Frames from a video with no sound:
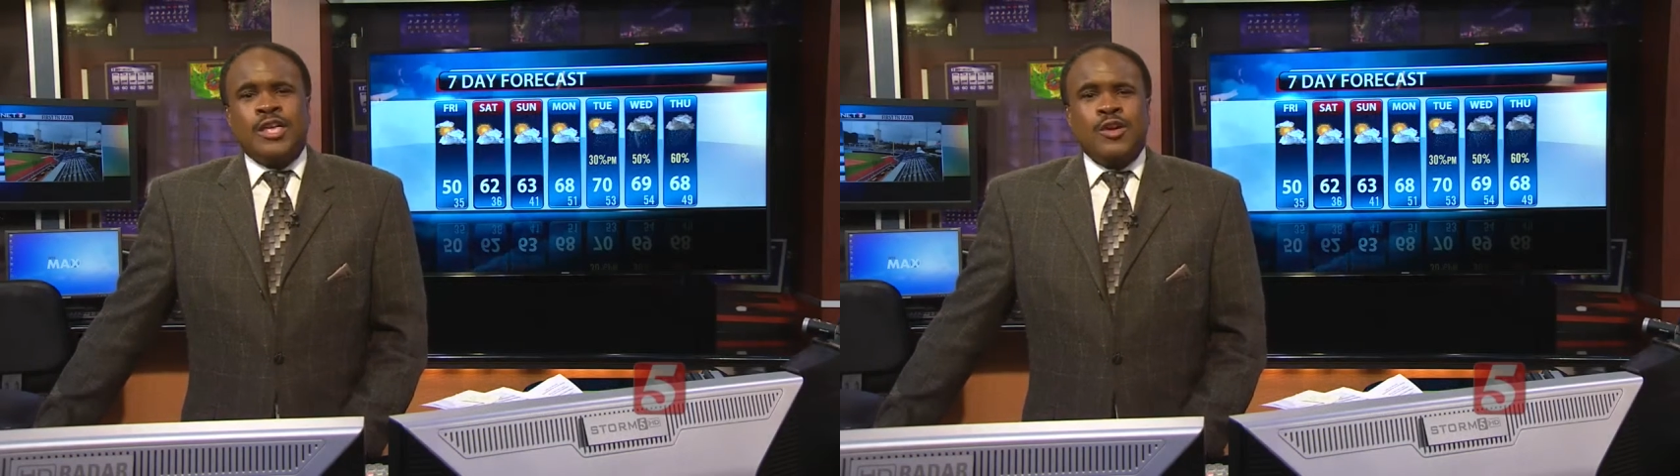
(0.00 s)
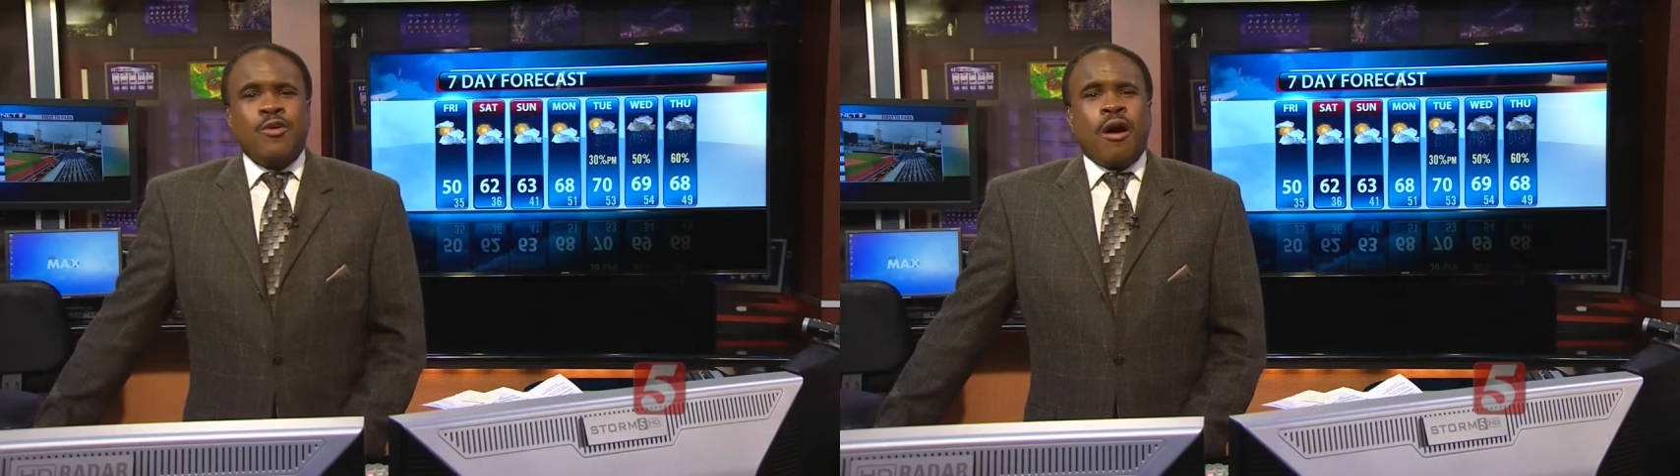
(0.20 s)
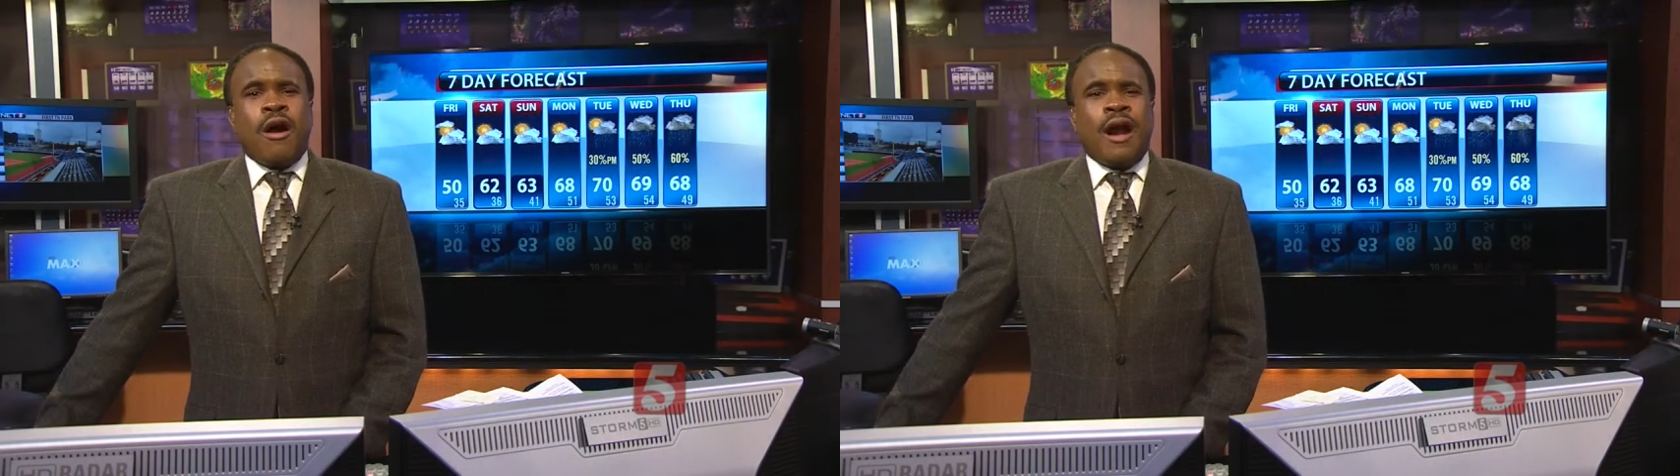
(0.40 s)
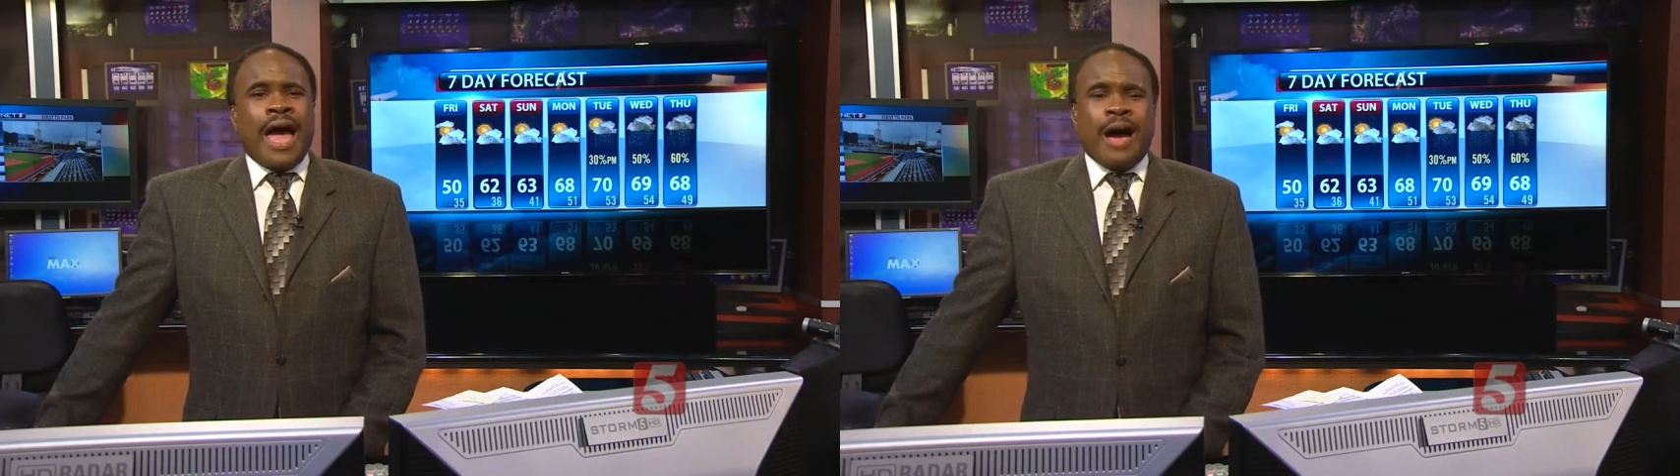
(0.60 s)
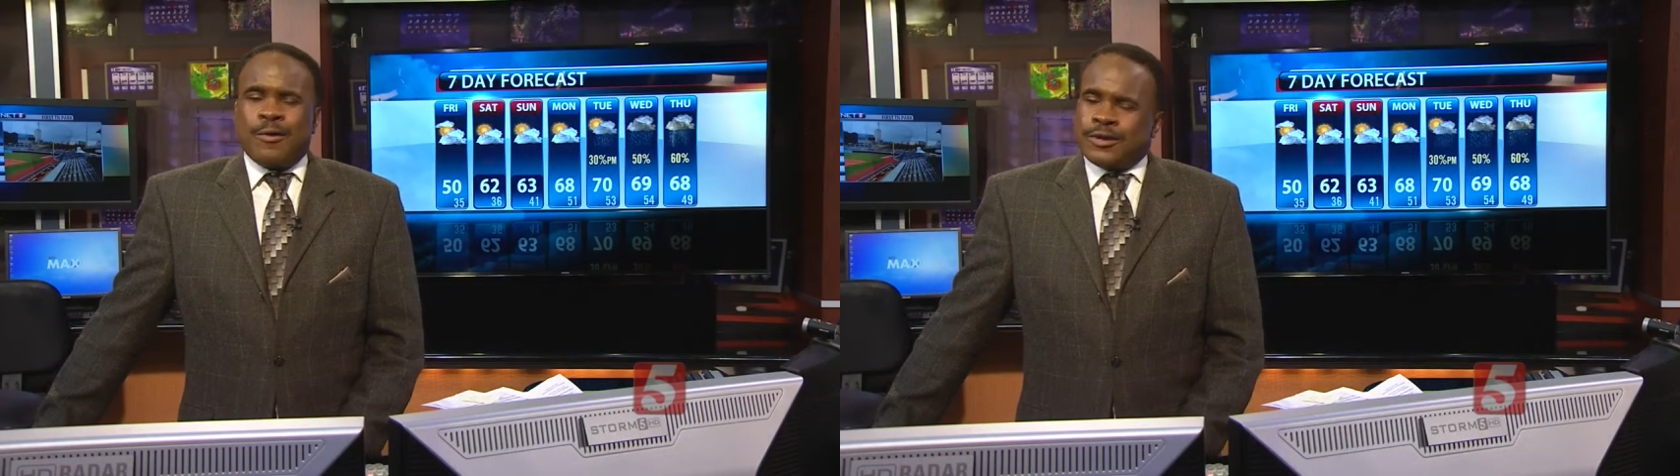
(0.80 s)
you are
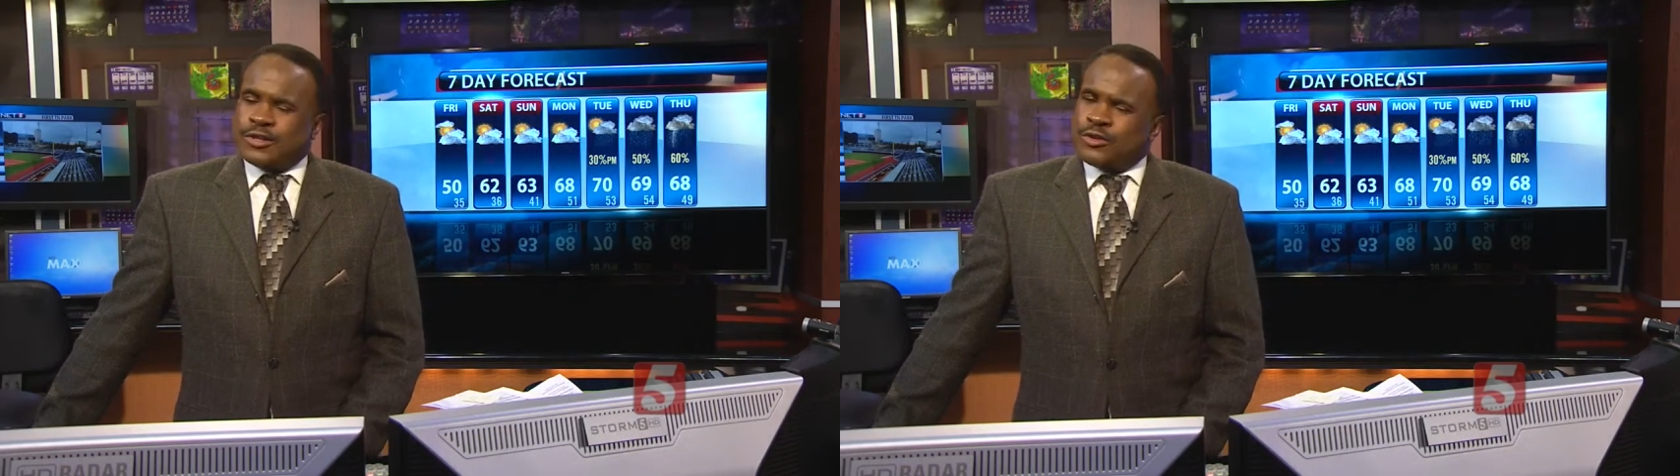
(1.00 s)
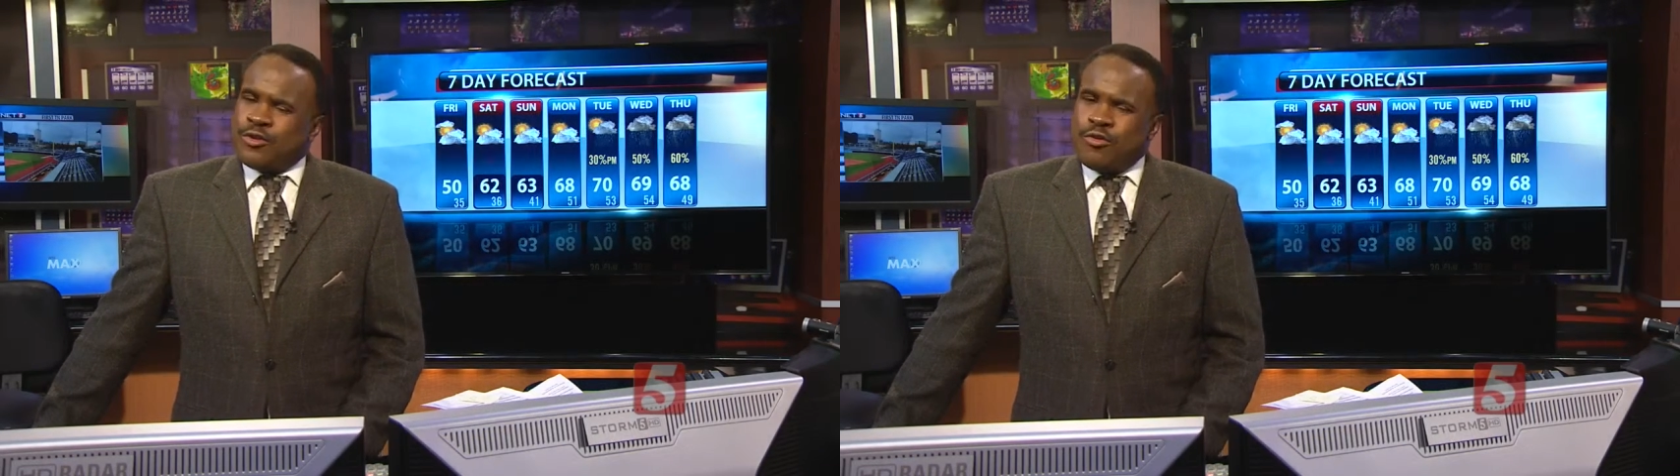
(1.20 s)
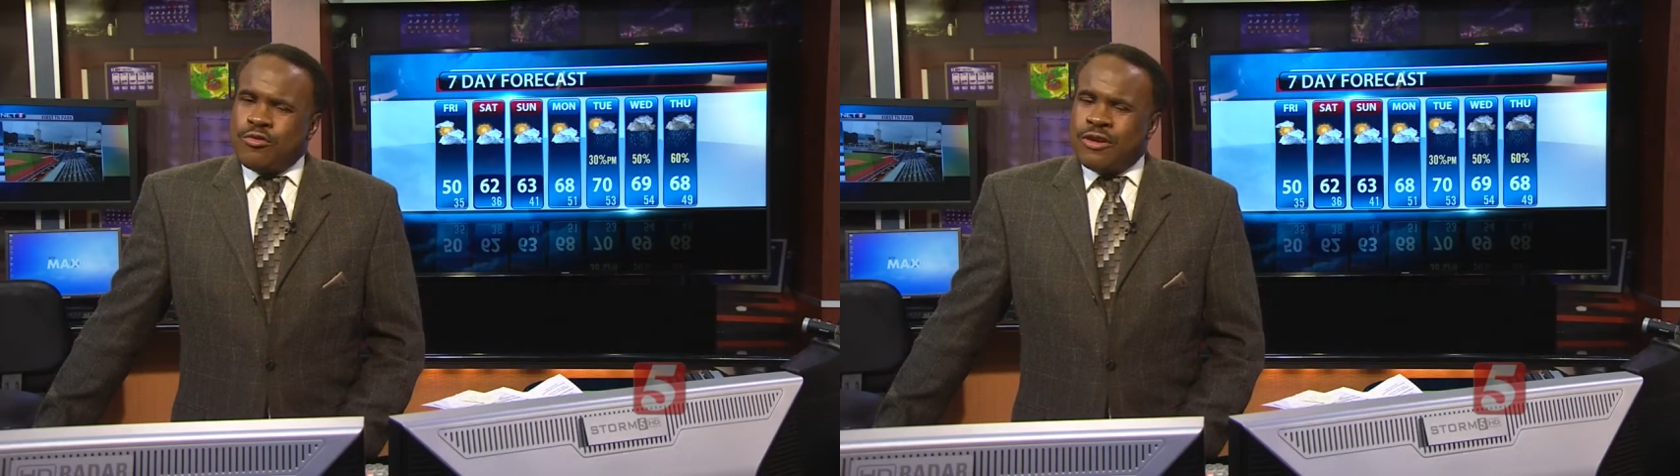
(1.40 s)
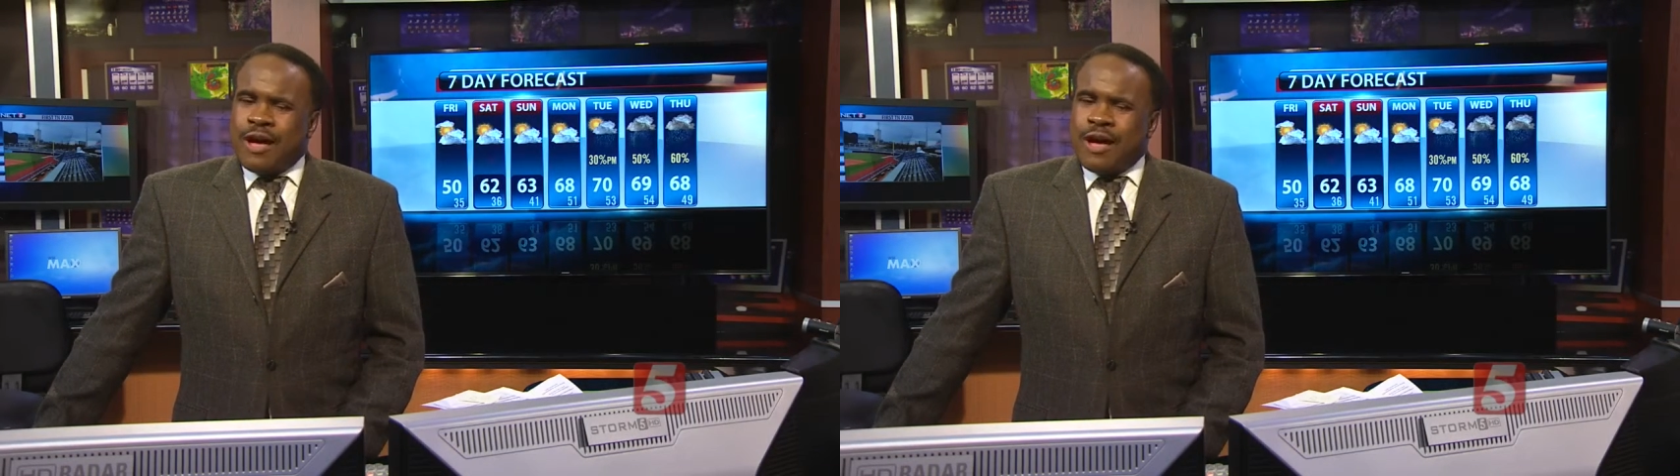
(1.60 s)
our school